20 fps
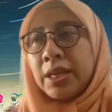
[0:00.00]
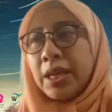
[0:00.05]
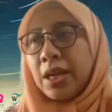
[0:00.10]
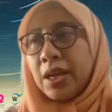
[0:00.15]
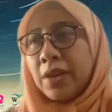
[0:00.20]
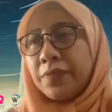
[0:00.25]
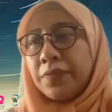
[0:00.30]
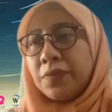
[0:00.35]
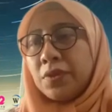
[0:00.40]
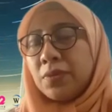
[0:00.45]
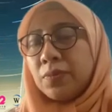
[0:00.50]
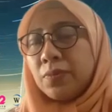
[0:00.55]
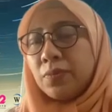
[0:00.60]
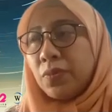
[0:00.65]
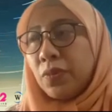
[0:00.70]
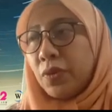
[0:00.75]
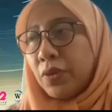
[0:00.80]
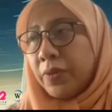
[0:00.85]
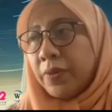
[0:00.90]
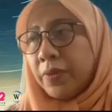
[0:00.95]
have
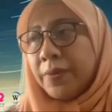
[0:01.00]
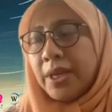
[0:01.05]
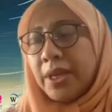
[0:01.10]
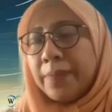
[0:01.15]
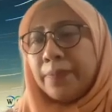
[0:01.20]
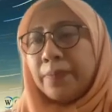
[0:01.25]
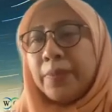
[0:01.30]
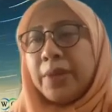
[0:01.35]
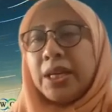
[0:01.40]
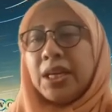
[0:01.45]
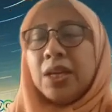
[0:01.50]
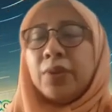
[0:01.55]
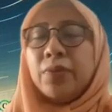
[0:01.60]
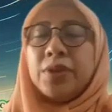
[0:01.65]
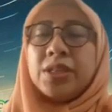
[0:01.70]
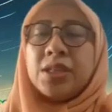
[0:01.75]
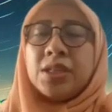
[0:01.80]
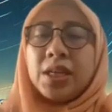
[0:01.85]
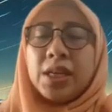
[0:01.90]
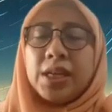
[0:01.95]
both of them, but it
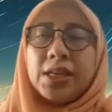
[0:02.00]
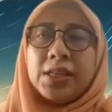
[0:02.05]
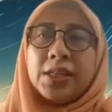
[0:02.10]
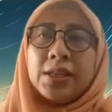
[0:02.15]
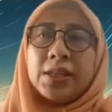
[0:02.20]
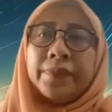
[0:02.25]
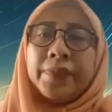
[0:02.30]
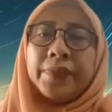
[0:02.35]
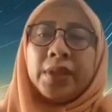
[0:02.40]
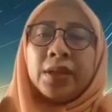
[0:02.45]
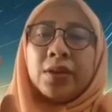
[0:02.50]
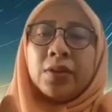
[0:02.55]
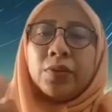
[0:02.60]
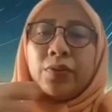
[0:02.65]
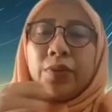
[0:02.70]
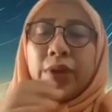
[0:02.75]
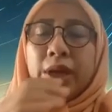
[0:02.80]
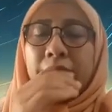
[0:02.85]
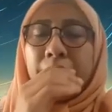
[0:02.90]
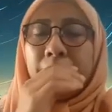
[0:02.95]
will change
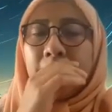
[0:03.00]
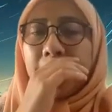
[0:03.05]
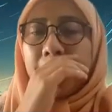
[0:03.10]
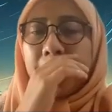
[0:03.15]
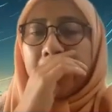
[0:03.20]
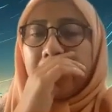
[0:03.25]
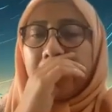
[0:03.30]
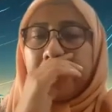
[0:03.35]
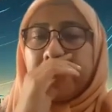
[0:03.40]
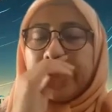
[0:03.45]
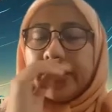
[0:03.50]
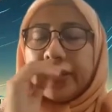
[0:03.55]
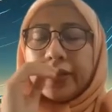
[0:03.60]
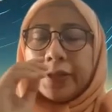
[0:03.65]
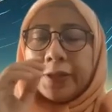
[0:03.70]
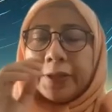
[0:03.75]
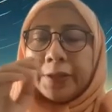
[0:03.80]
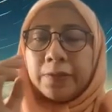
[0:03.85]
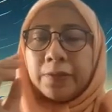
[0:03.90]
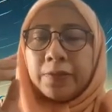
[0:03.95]
when we have
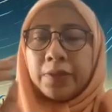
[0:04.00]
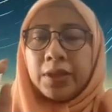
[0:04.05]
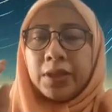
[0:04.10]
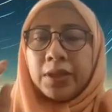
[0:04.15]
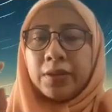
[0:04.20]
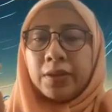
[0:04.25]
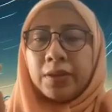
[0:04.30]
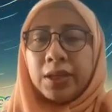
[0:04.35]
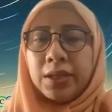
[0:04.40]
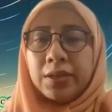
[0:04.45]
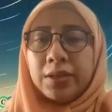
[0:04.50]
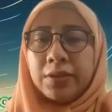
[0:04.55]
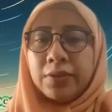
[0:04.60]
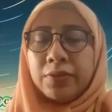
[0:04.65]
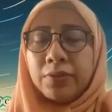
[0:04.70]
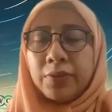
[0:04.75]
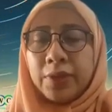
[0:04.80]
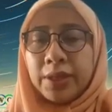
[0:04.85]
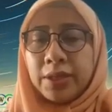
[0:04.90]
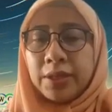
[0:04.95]
what they call it,
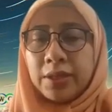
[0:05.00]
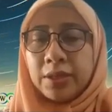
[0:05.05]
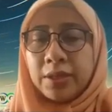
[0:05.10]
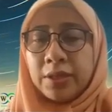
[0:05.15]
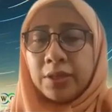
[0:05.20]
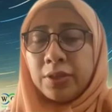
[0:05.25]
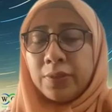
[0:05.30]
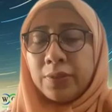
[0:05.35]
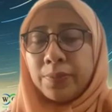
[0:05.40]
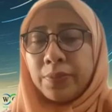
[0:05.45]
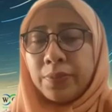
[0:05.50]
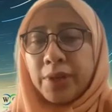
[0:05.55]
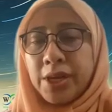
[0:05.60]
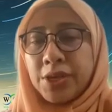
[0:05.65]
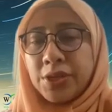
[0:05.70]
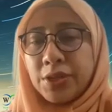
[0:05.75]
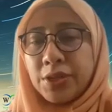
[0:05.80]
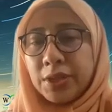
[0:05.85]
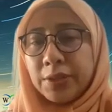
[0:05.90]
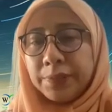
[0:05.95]
when the
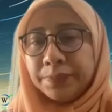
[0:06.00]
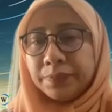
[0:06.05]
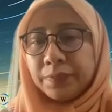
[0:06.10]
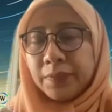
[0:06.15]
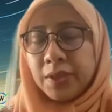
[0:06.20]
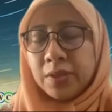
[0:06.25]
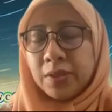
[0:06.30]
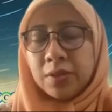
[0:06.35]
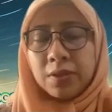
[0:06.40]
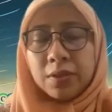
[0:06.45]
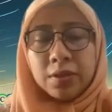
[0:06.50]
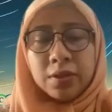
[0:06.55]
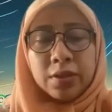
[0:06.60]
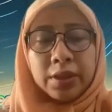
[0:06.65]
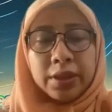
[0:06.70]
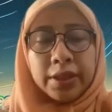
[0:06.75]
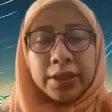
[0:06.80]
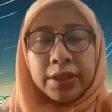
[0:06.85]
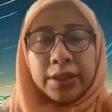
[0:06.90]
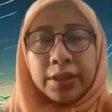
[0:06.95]
pressure
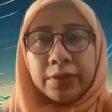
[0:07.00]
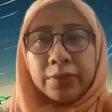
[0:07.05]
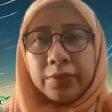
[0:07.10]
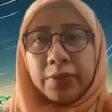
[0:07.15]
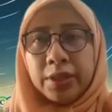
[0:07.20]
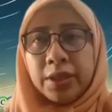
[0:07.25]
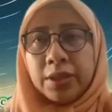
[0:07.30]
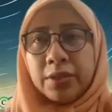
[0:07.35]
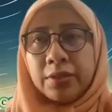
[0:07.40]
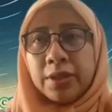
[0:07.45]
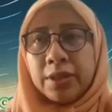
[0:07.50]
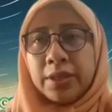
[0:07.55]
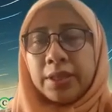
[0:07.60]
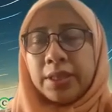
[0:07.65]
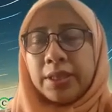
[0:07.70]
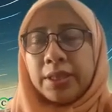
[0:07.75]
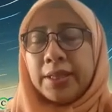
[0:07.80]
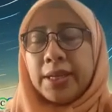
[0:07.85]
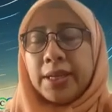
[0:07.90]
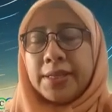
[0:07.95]
or the what they call
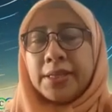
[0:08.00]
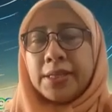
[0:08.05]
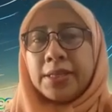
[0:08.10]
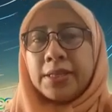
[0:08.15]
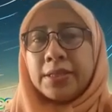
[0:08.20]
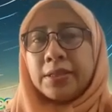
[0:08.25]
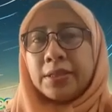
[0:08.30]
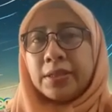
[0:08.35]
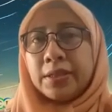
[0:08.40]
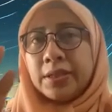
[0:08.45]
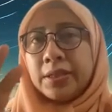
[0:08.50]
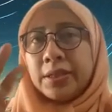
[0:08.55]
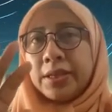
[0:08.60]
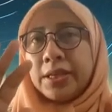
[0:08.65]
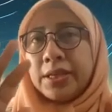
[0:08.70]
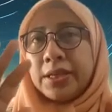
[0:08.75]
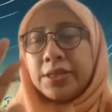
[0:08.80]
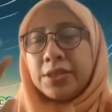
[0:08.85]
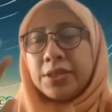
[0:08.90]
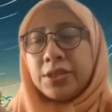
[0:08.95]
it, the gases
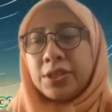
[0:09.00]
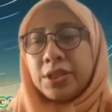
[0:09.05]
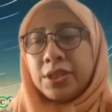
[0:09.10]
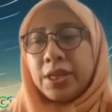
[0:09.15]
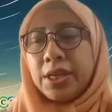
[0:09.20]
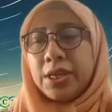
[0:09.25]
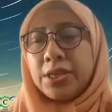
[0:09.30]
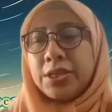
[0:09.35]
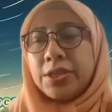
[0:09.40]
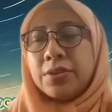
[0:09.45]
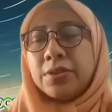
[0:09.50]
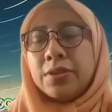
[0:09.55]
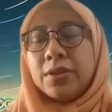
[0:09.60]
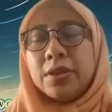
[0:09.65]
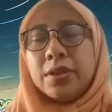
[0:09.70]
is changed